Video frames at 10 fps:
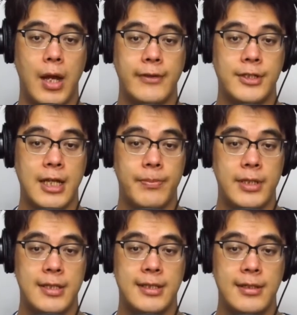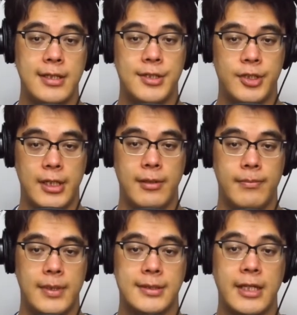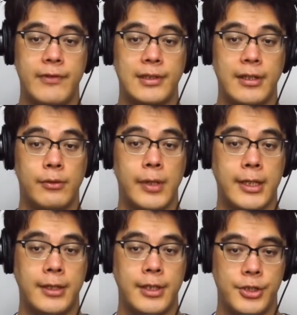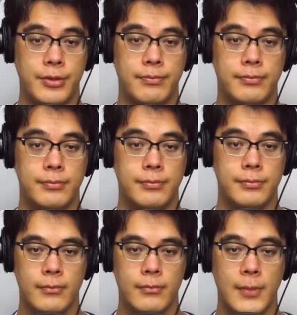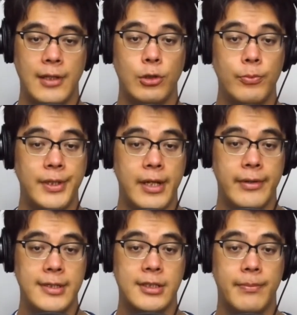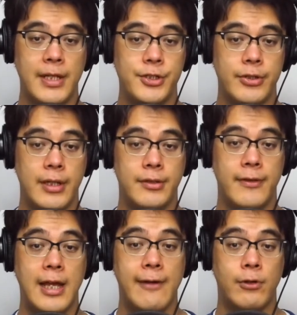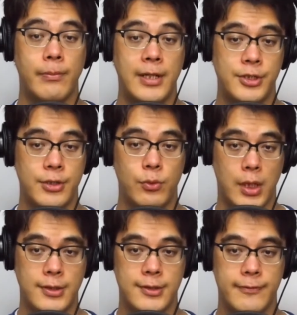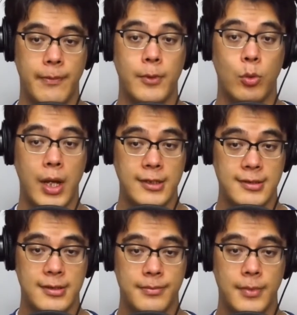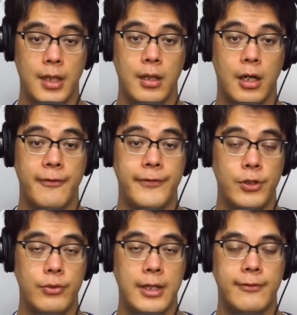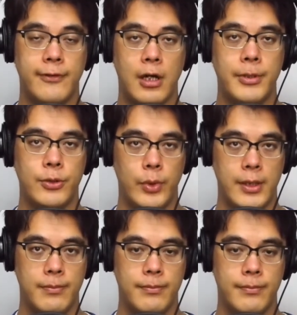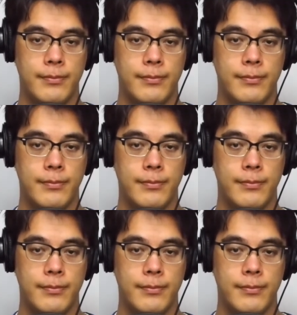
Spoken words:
why the Japanese indie scene is given little recognition, and luminaries commensurate to the aforementioned ones from the West are few and far between.